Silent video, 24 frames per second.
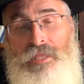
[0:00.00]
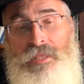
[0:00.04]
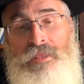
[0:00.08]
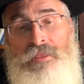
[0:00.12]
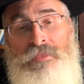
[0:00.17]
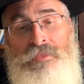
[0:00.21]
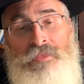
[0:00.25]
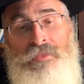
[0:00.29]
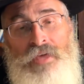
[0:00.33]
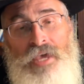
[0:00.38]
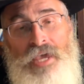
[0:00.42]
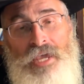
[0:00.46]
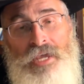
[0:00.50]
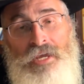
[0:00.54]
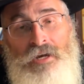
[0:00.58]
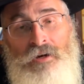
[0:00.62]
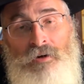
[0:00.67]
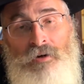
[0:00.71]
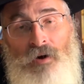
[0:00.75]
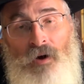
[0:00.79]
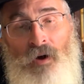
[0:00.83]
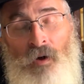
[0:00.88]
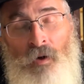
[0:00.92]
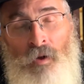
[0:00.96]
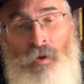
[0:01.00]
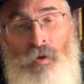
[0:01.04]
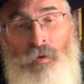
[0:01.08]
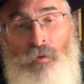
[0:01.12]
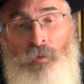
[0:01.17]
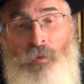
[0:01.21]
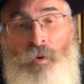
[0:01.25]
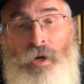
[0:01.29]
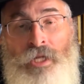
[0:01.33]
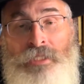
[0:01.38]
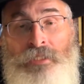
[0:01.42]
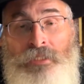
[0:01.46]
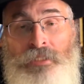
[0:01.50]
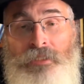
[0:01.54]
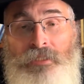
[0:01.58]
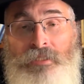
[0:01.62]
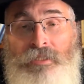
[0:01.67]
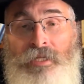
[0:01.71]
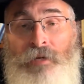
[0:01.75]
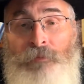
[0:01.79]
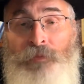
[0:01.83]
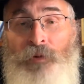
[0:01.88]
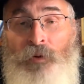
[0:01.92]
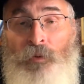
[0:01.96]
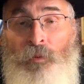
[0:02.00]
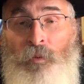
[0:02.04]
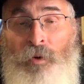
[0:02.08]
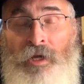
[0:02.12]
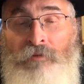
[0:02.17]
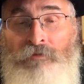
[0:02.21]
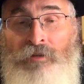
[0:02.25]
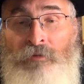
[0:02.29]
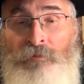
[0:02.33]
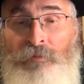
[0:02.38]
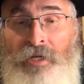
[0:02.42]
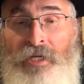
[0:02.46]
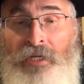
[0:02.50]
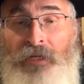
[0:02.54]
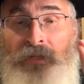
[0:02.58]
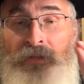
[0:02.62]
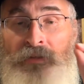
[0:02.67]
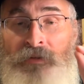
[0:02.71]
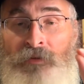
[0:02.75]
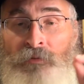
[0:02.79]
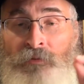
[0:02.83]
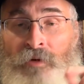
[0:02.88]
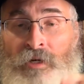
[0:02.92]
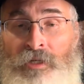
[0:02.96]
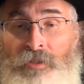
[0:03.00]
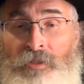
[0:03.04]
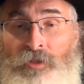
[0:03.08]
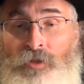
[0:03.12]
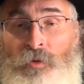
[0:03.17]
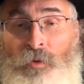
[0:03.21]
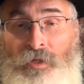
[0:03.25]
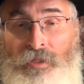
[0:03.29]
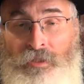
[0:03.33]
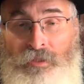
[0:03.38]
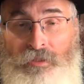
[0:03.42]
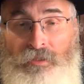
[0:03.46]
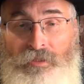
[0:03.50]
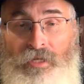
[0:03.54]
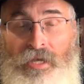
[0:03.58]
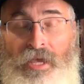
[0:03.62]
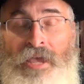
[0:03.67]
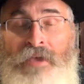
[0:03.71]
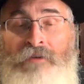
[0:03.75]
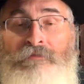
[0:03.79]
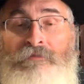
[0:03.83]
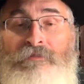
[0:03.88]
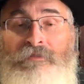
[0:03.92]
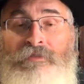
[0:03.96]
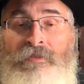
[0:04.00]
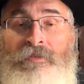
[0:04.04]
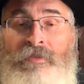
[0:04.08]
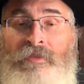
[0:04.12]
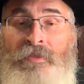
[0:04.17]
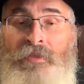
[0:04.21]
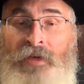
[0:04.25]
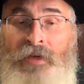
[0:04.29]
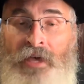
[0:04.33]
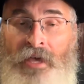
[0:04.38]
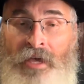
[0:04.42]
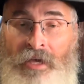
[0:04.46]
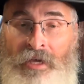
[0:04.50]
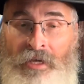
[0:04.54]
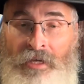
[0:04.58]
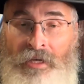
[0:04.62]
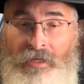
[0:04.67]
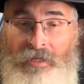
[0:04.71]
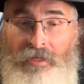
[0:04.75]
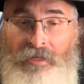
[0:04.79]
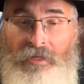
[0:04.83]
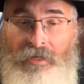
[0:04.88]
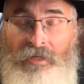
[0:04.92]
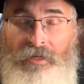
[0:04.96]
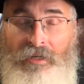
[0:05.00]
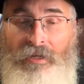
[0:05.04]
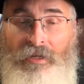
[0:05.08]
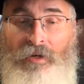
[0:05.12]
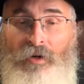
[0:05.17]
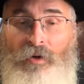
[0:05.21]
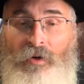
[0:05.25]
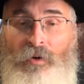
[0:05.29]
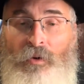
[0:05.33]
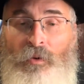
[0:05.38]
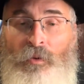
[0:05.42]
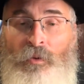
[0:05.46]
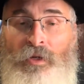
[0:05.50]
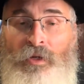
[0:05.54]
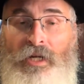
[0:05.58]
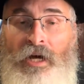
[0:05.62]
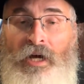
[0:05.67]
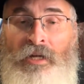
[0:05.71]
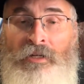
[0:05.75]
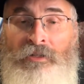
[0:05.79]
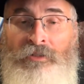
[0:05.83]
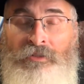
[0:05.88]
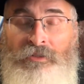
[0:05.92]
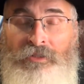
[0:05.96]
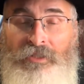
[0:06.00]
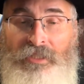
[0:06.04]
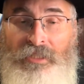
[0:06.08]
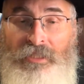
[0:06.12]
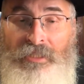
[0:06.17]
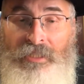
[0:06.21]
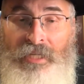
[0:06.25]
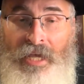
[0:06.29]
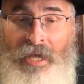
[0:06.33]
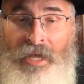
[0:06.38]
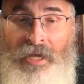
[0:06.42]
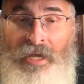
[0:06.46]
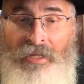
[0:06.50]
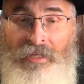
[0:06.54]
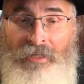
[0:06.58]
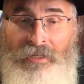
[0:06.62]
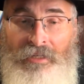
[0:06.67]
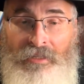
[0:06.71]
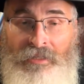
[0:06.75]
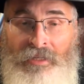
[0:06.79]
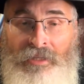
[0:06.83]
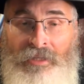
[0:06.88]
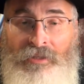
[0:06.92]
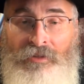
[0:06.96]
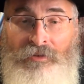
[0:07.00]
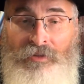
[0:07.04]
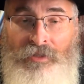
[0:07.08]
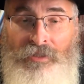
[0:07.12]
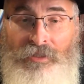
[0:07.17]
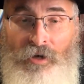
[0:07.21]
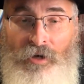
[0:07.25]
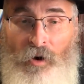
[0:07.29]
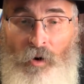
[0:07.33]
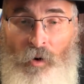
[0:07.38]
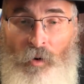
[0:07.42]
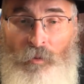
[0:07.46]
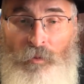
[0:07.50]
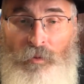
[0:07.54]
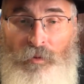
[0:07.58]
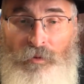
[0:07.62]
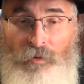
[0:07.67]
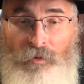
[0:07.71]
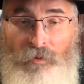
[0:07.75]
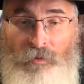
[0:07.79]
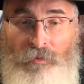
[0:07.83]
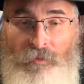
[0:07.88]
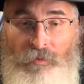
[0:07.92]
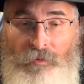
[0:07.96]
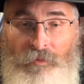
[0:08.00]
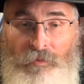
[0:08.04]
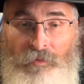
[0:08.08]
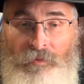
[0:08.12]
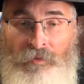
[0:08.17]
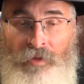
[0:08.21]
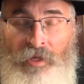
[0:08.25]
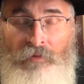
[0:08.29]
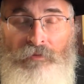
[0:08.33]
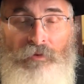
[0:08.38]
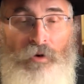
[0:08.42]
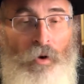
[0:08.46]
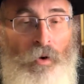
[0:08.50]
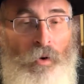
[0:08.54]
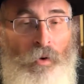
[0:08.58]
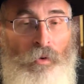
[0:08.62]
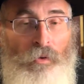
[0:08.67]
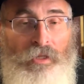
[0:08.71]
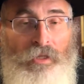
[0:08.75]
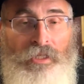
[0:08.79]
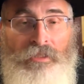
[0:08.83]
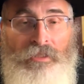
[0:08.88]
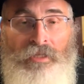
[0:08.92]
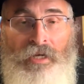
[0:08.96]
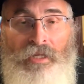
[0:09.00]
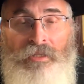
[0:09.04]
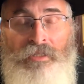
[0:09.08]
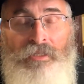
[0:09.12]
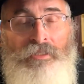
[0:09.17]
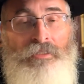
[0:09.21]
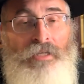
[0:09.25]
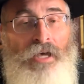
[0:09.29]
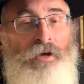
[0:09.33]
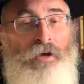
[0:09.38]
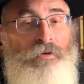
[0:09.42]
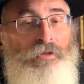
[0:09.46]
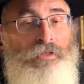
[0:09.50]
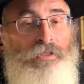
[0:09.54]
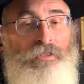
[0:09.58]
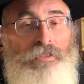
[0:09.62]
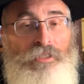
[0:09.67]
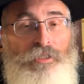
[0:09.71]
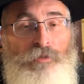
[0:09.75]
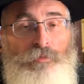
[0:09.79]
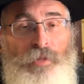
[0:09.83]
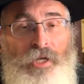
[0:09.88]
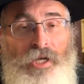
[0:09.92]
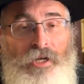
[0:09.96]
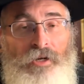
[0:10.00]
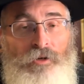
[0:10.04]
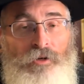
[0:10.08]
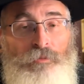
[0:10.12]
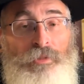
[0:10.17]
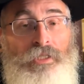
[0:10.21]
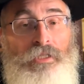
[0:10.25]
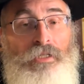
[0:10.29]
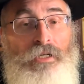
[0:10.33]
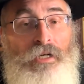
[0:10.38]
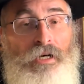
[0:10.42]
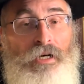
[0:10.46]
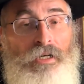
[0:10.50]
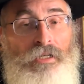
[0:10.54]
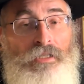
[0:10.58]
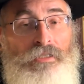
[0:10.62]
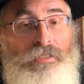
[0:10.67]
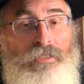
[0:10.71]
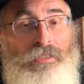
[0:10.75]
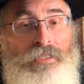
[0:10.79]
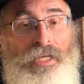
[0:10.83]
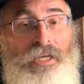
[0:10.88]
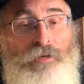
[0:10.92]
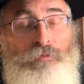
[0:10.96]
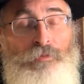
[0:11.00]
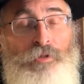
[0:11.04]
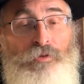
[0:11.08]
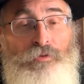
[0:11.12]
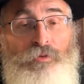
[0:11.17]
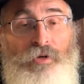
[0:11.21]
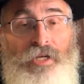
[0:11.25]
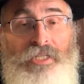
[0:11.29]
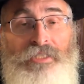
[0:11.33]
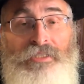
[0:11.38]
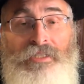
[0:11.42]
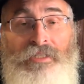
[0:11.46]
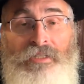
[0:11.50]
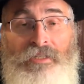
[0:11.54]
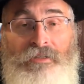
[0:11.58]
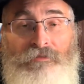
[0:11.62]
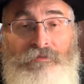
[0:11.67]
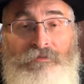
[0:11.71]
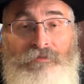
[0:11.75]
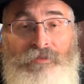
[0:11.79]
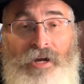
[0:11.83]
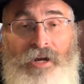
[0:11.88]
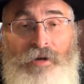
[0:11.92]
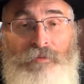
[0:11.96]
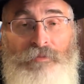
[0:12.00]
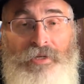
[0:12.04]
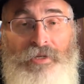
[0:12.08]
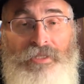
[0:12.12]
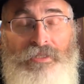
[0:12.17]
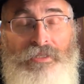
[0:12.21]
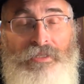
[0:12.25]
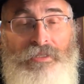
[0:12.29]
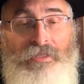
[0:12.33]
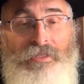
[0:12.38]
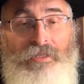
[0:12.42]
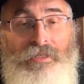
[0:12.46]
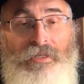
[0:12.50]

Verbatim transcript: they are all one step away from making the right choice if they would understand that there is hope. They've only done this out of despair because they have been raised in an environment